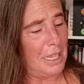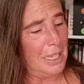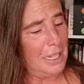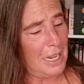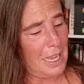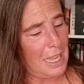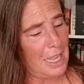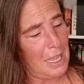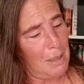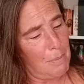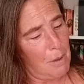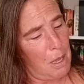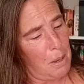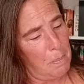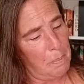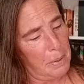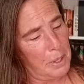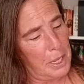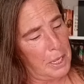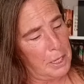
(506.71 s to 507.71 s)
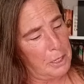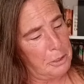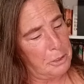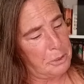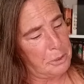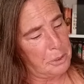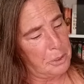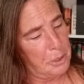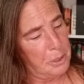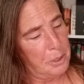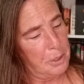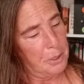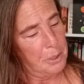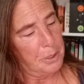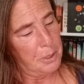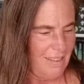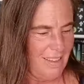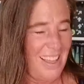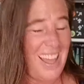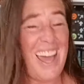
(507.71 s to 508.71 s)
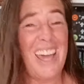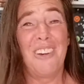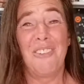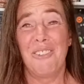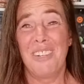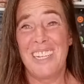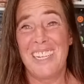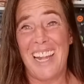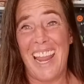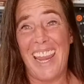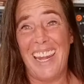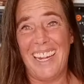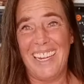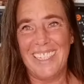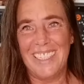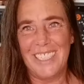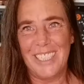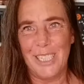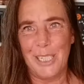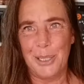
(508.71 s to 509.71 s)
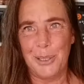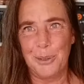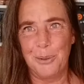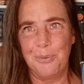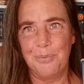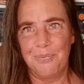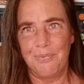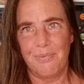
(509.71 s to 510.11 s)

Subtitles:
and I am on page 182.